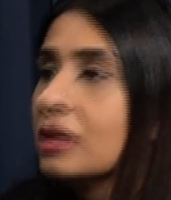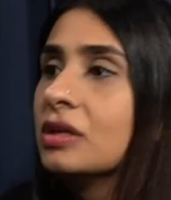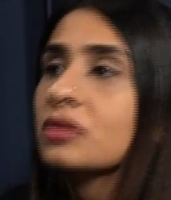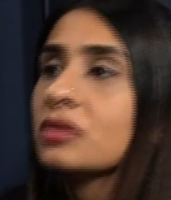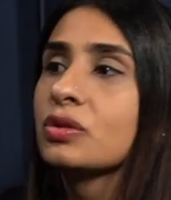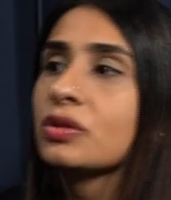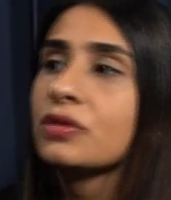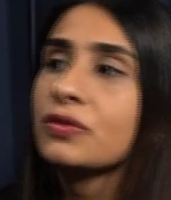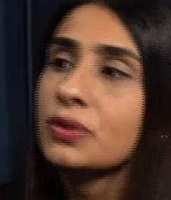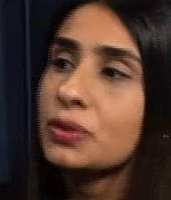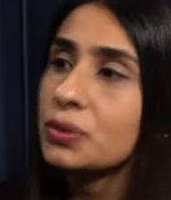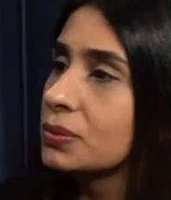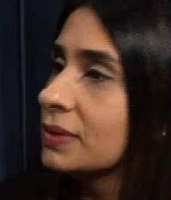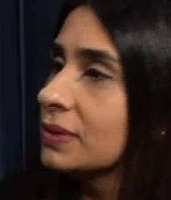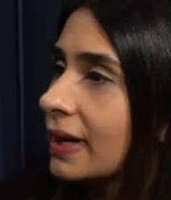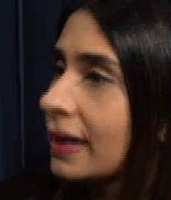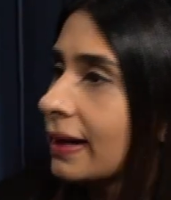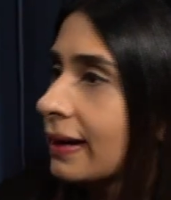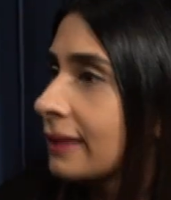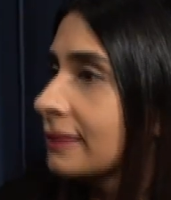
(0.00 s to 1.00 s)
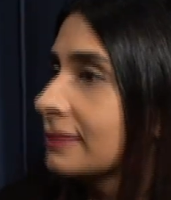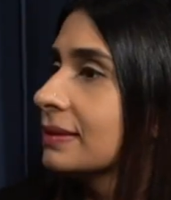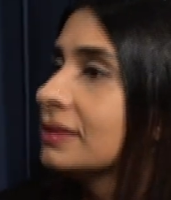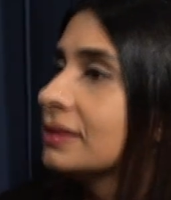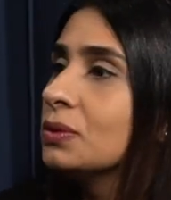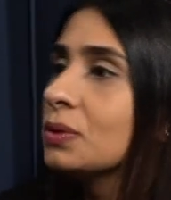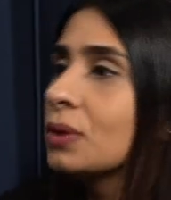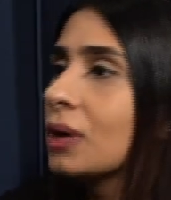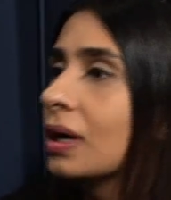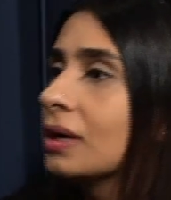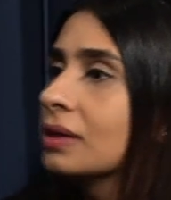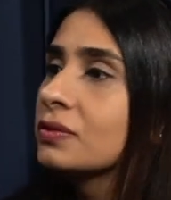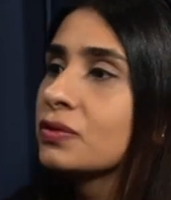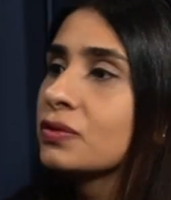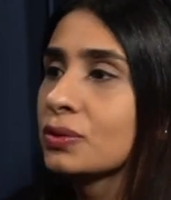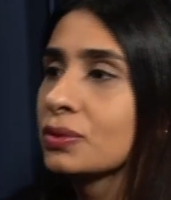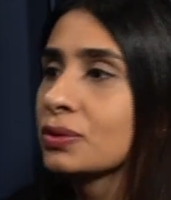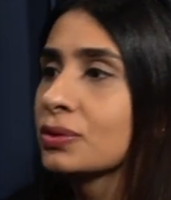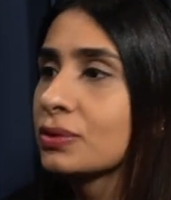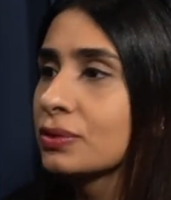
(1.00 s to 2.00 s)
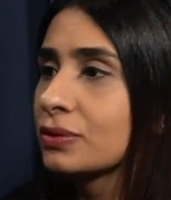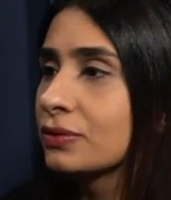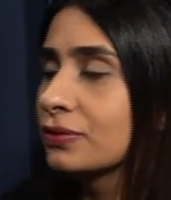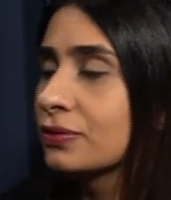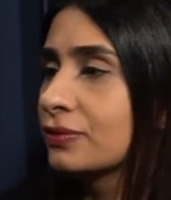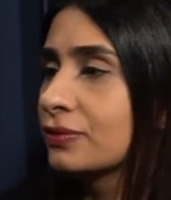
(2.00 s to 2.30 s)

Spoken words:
So if you do that, then you can't sort of